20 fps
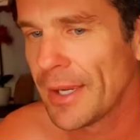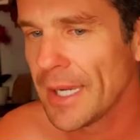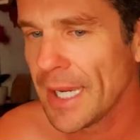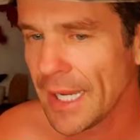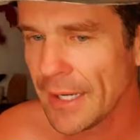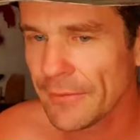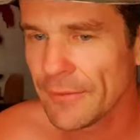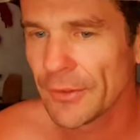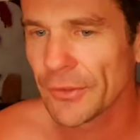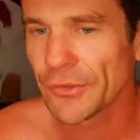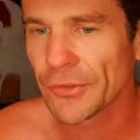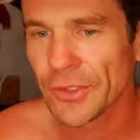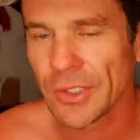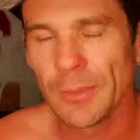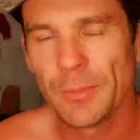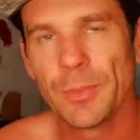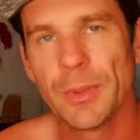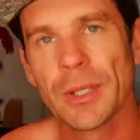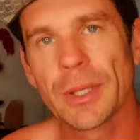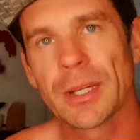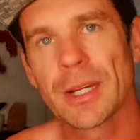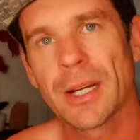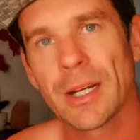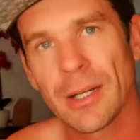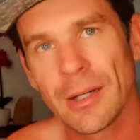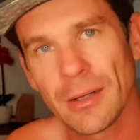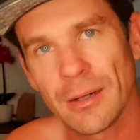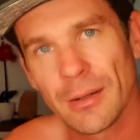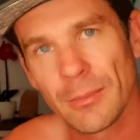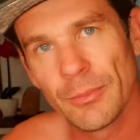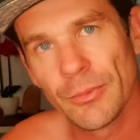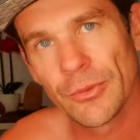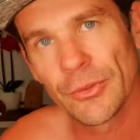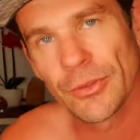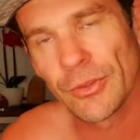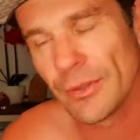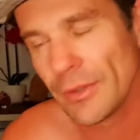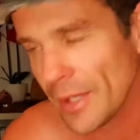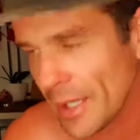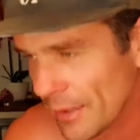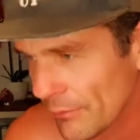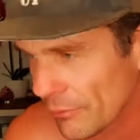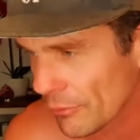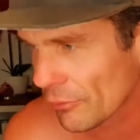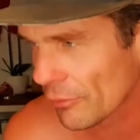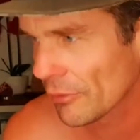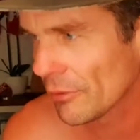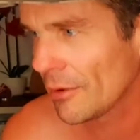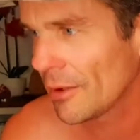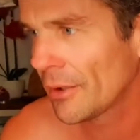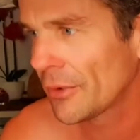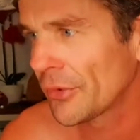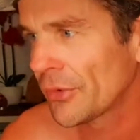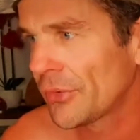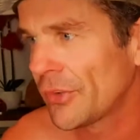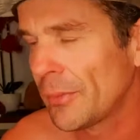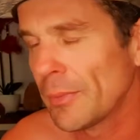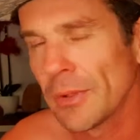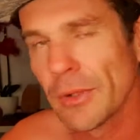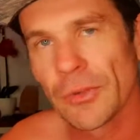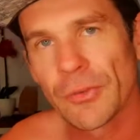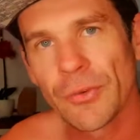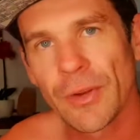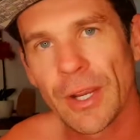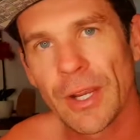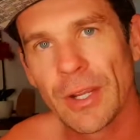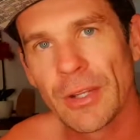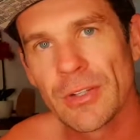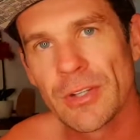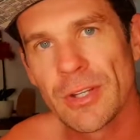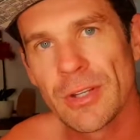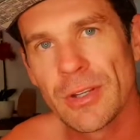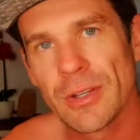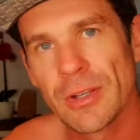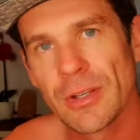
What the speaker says: Never skip your carbs. Never rely on stimulants for energy.